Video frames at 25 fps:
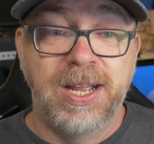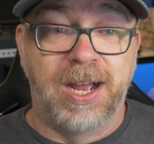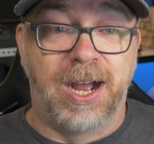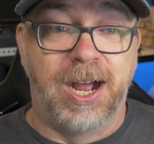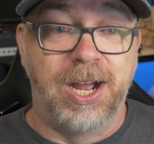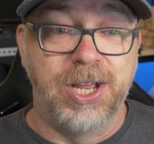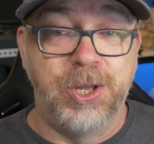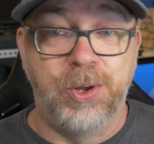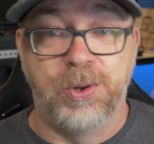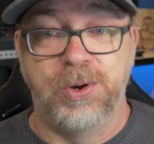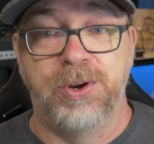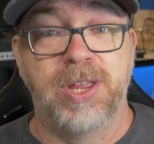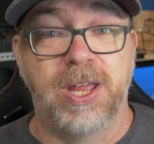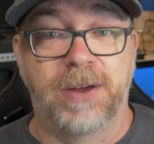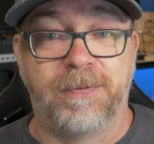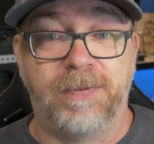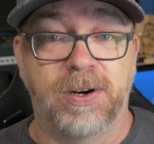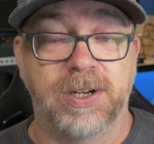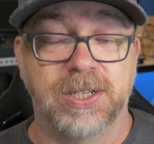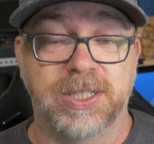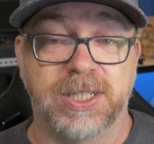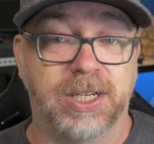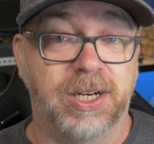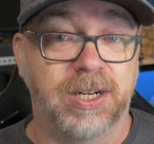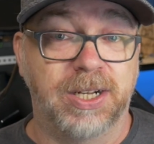uh, you can do that
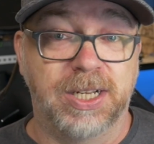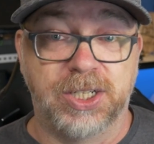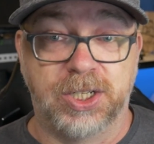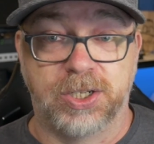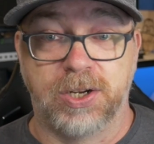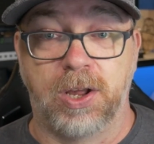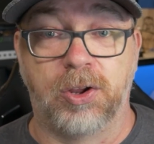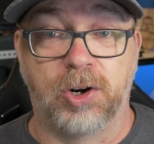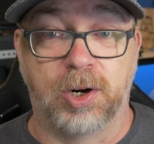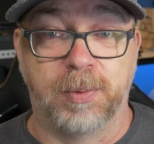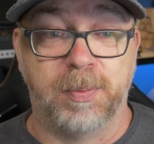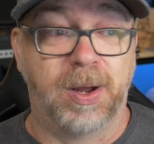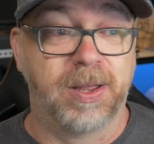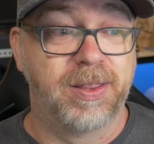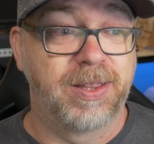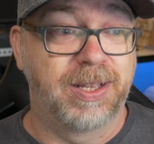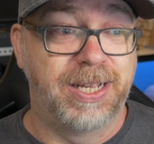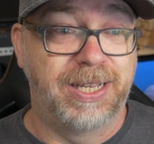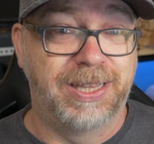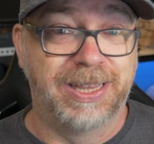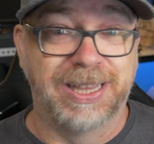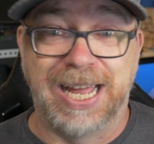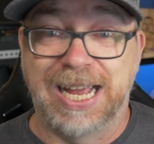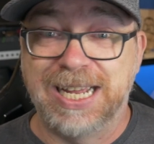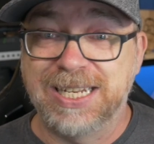for as little as a dollar a
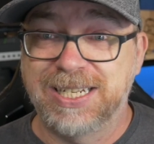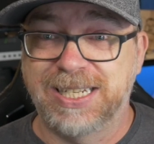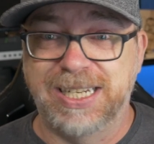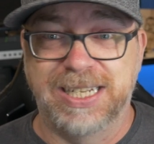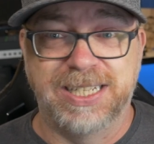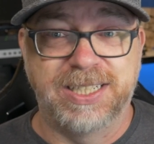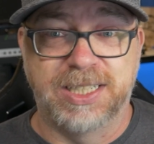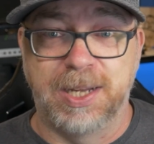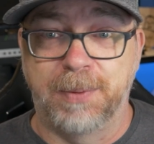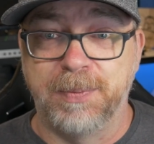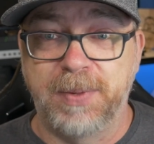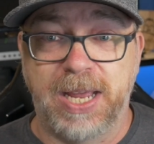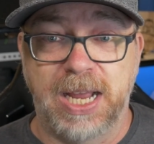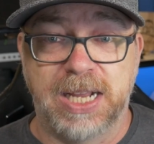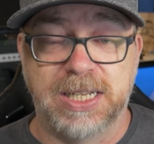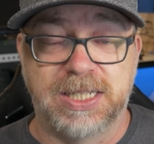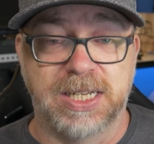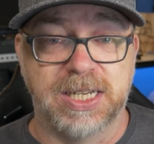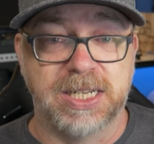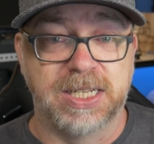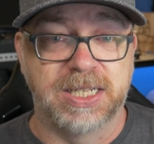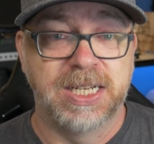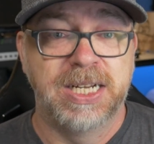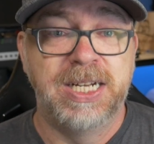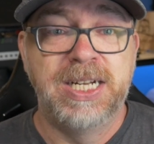month, less in some
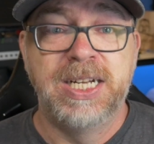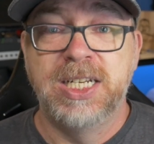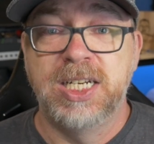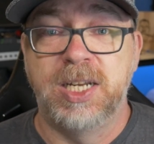cases,